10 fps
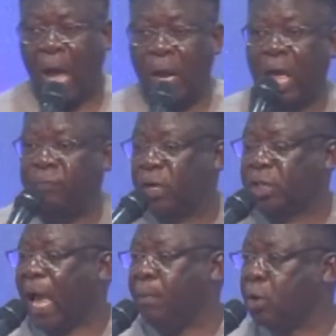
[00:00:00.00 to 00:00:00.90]
And every
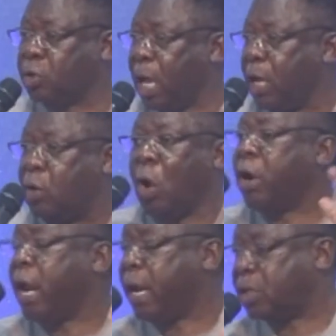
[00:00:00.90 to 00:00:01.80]
time we say
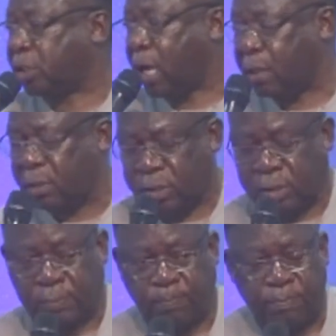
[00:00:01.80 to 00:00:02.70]
God
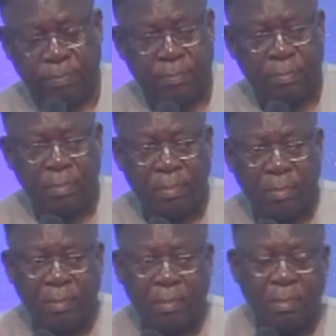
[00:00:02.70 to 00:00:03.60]
understands,
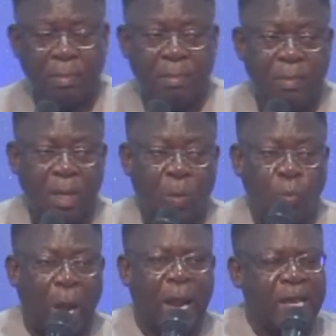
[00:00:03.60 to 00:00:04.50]

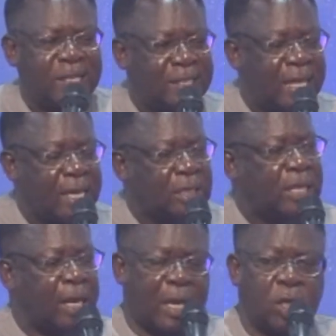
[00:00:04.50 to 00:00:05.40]
what is this
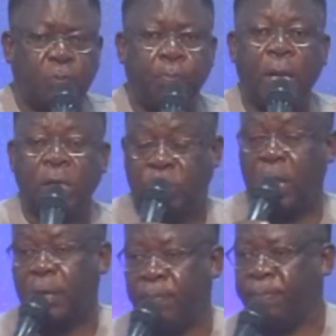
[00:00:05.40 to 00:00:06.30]
that is
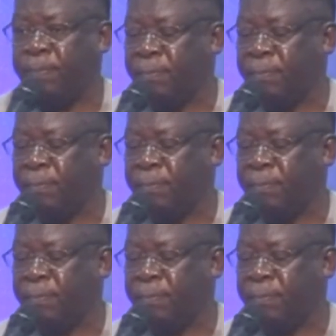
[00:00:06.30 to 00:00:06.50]
bleating?